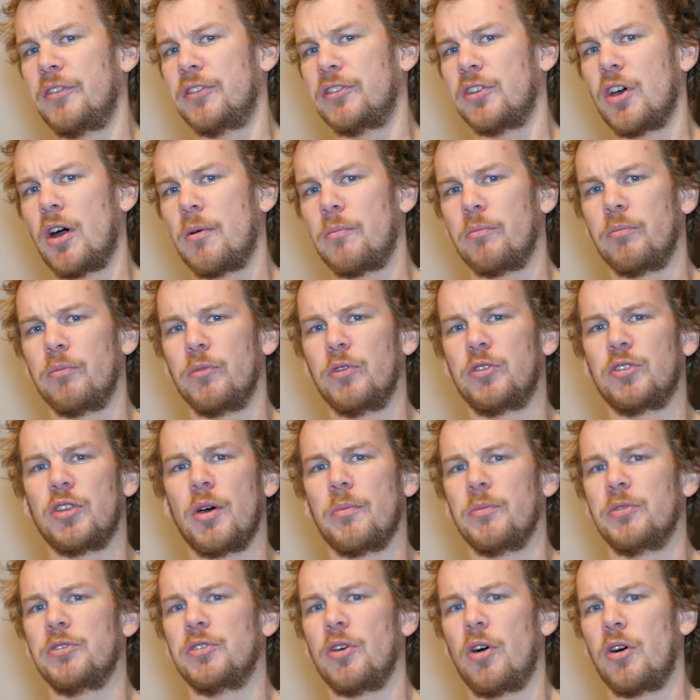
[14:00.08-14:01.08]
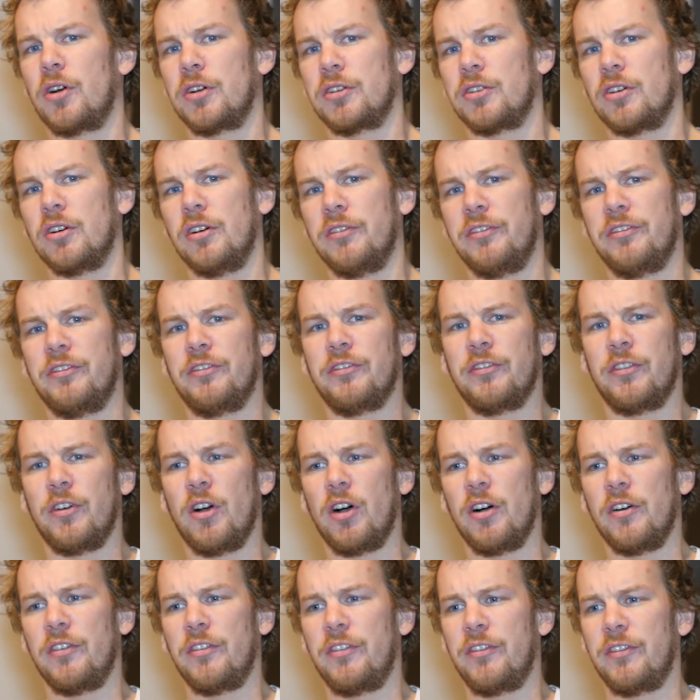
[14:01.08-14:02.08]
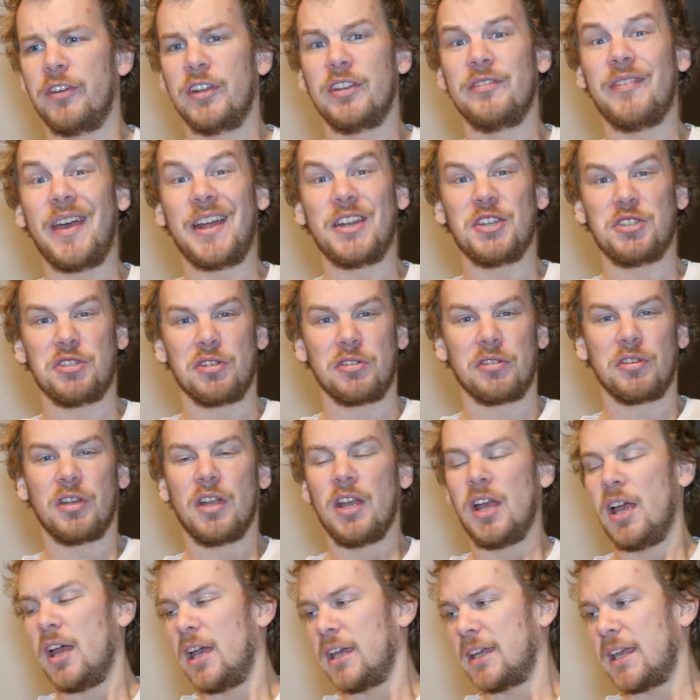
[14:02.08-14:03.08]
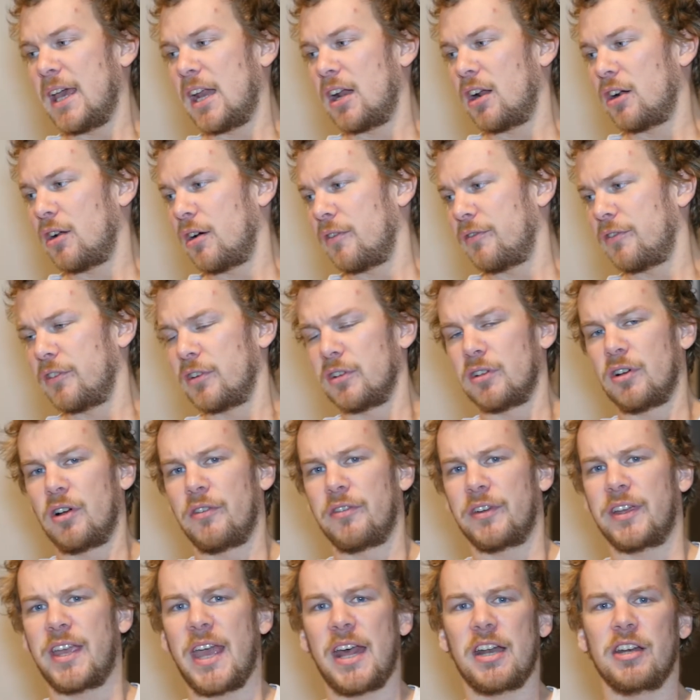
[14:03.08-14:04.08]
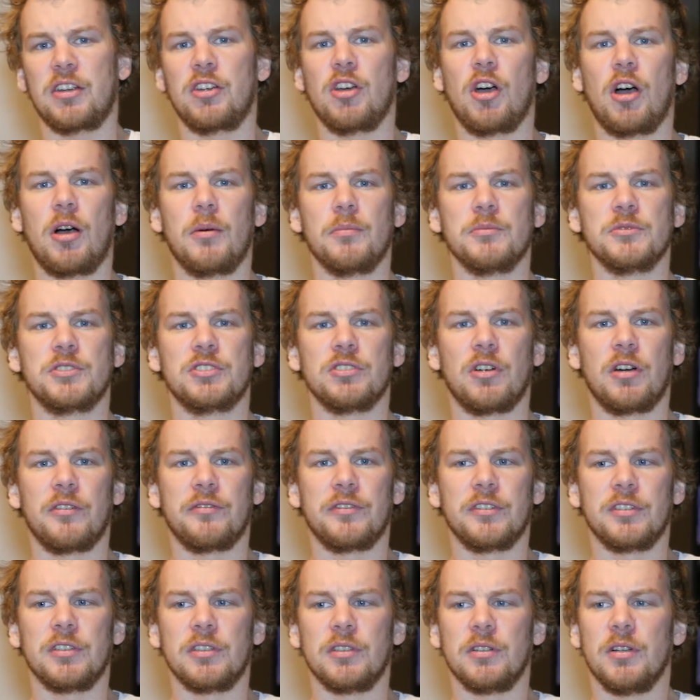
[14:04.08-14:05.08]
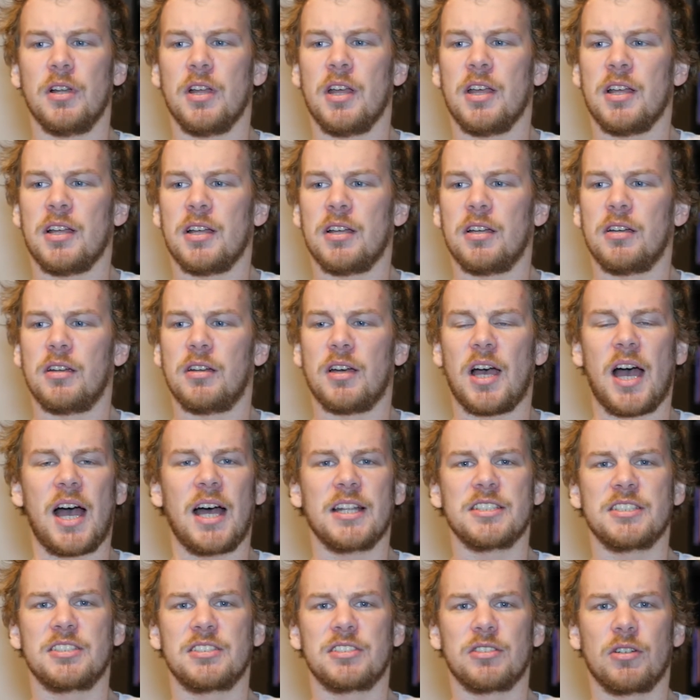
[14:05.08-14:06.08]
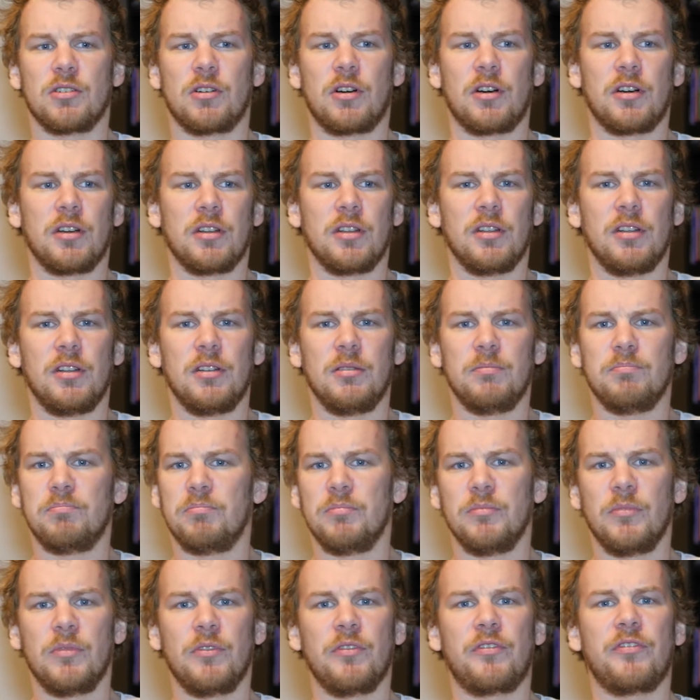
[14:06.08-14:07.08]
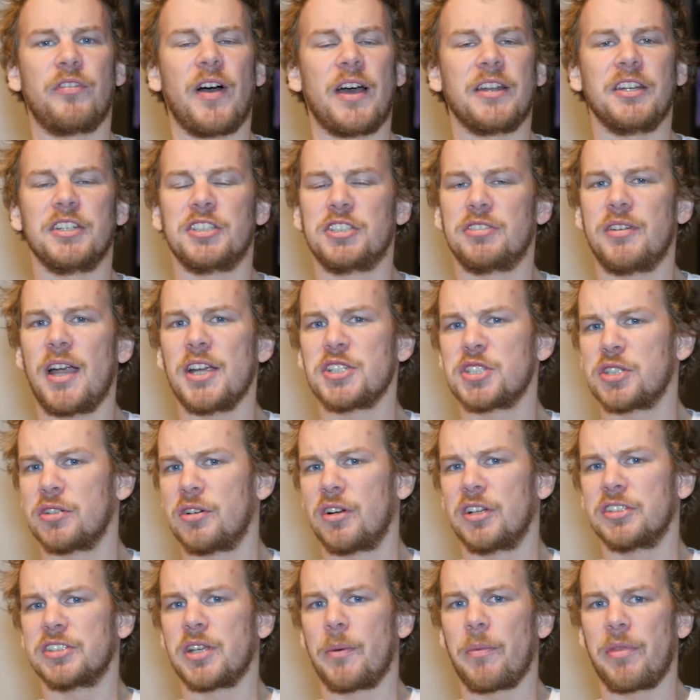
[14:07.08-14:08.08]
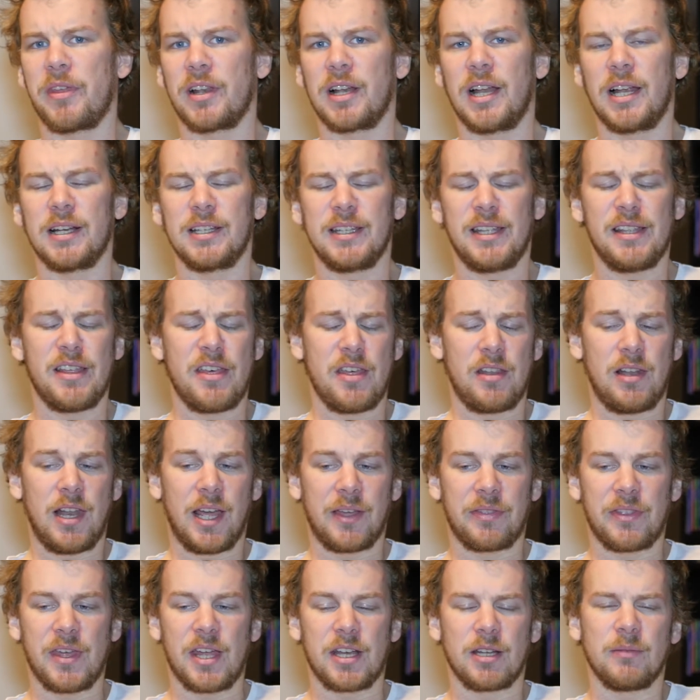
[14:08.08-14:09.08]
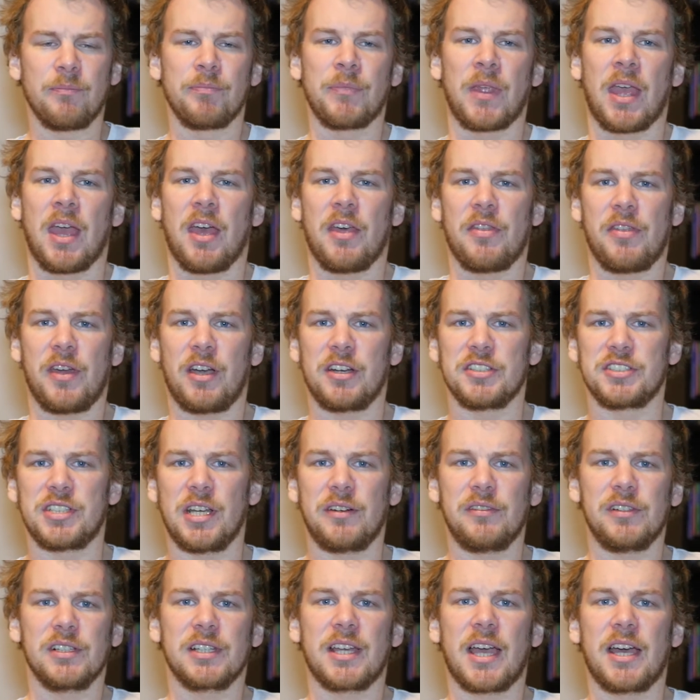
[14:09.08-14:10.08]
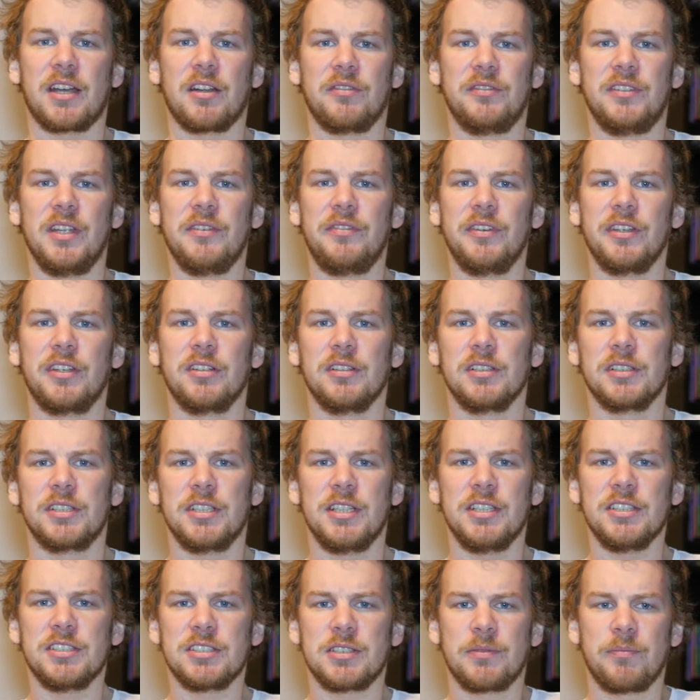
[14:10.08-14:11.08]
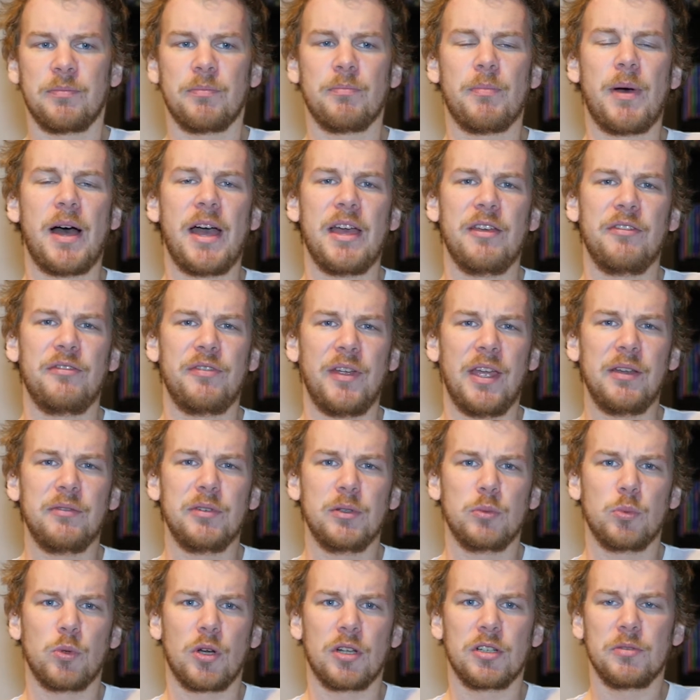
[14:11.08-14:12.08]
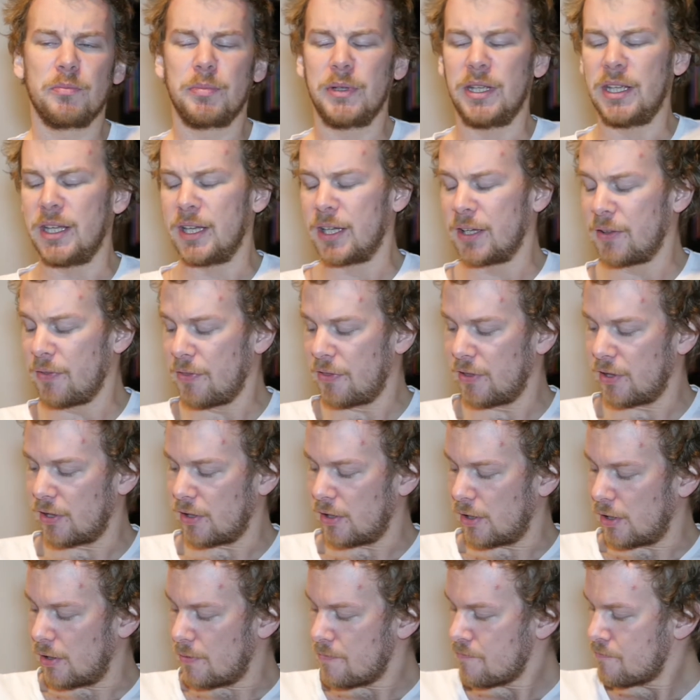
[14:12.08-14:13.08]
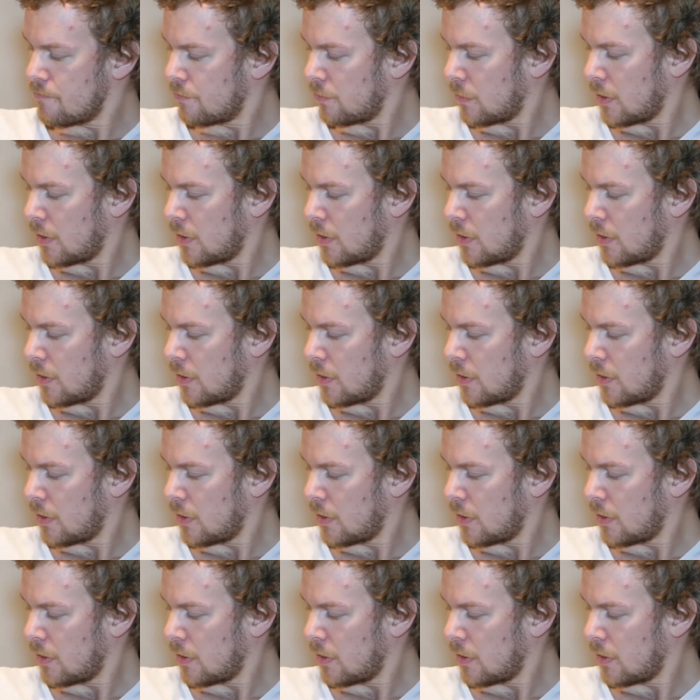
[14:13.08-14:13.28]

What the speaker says: some sort of adventure, get out of a catacombs, of a hut, or find treasure or something like that. There are several kind of difficulties. My favorite one being the